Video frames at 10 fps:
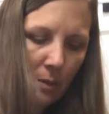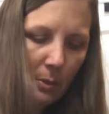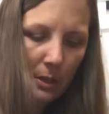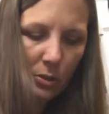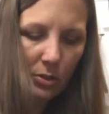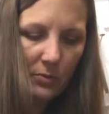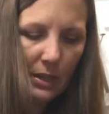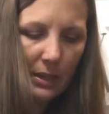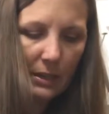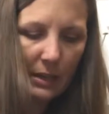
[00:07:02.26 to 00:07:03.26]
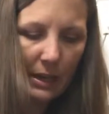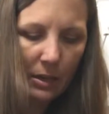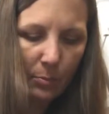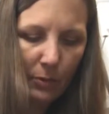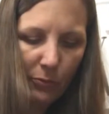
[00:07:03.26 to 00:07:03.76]
I probably should have taken it
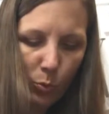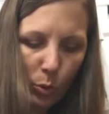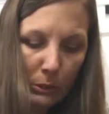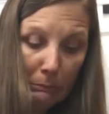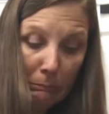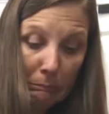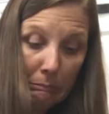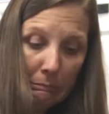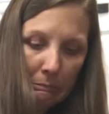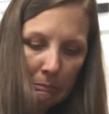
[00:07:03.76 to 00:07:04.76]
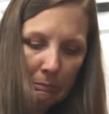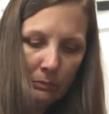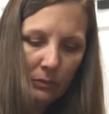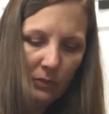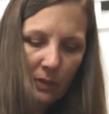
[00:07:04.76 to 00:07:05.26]
out before
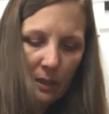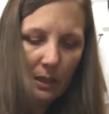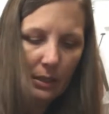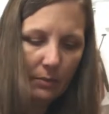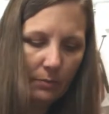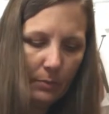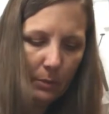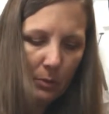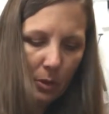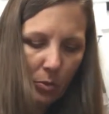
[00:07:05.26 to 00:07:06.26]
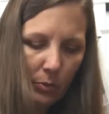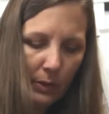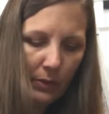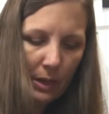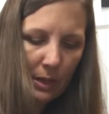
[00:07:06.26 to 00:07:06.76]
filling it, but I'm gonna go
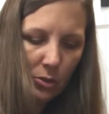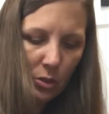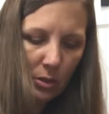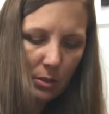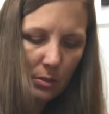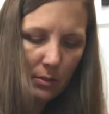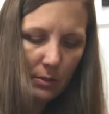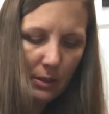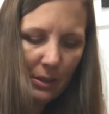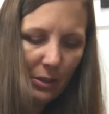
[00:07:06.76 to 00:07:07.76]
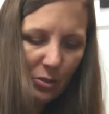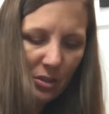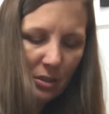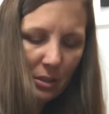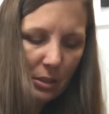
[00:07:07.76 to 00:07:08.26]
around the edges. And they're
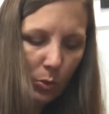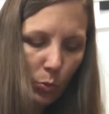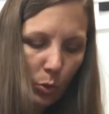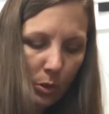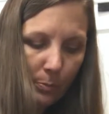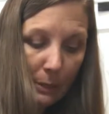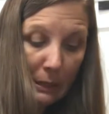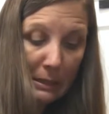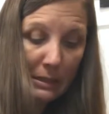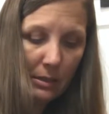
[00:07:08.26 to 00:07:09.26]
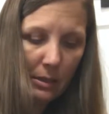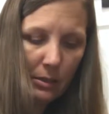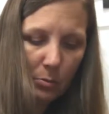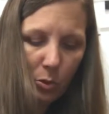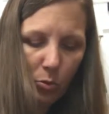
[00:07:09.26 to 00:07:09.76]
still a little warm because I didn't let
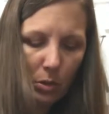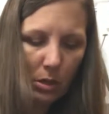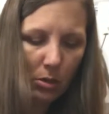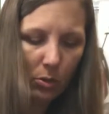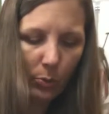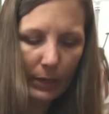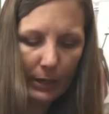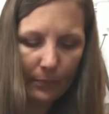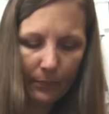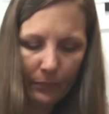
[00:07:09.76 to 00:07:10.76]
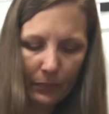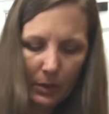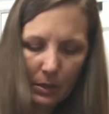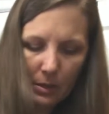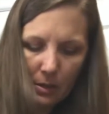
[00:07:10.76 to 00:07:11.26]
them cool all the way.
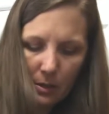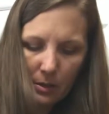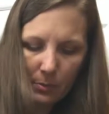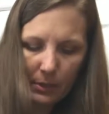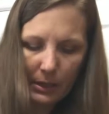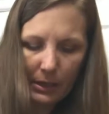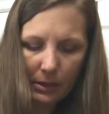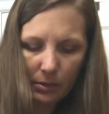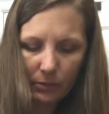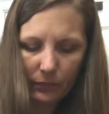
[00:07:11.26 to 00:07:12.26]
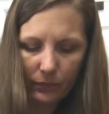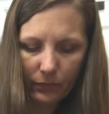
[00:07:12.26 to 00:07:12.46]
But now,